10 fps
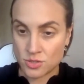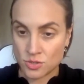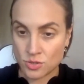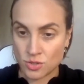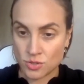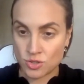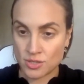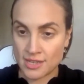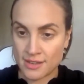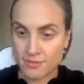So you
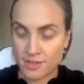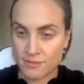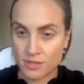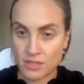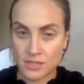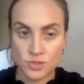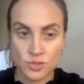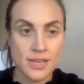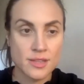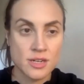should have everything
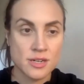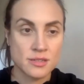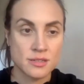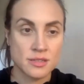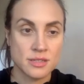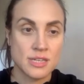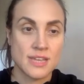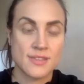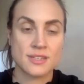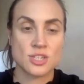together.
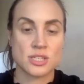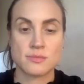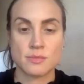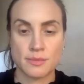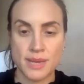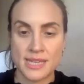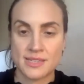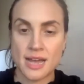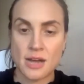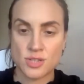And then just a uh,
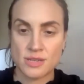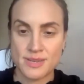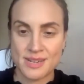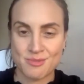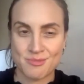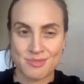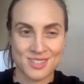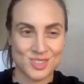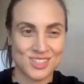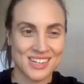basic housekeeping and we're ready
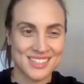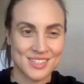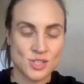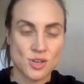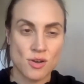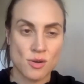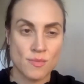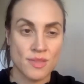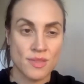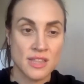to start.
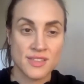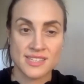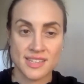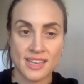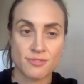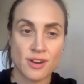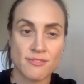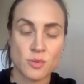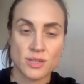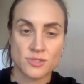So thanks again for
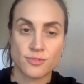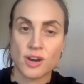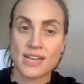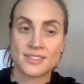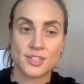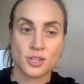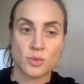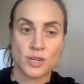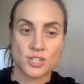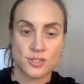everyone for adding your
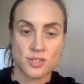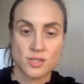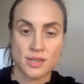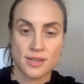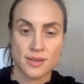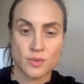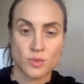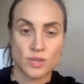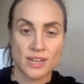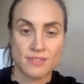questions. Uh,
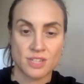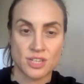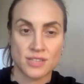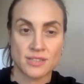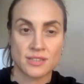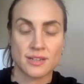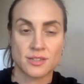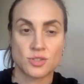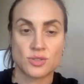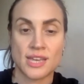we'll have a chat uh,
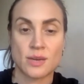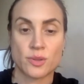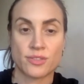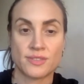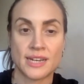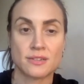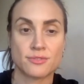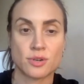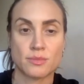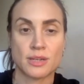today with Niall
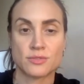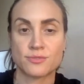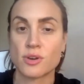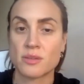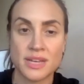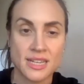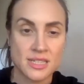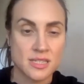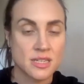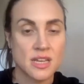for about 40
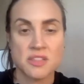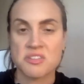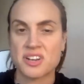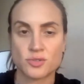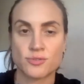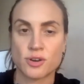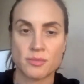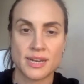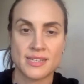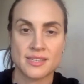minutes, 30 to 40
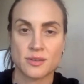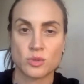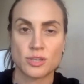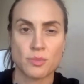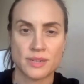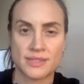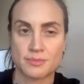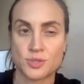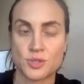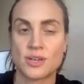minutes, and then we'll open it
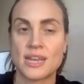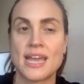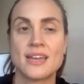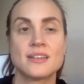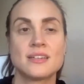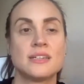up to Q&A.